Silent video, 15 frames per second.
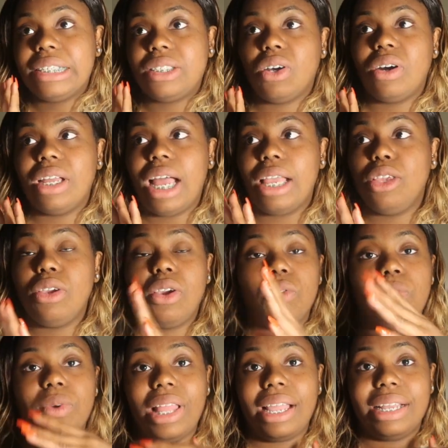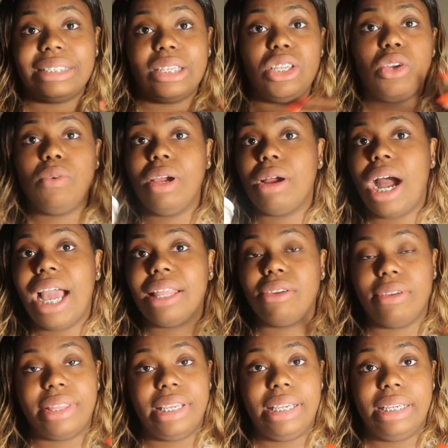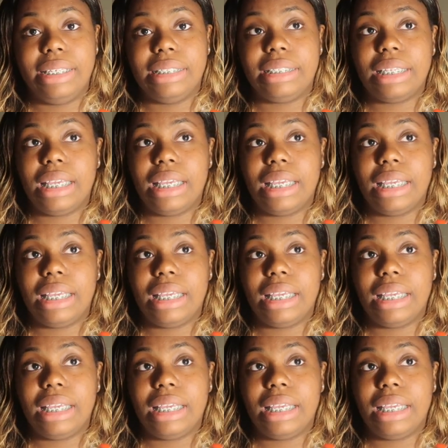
so you can like i said you can wear either of these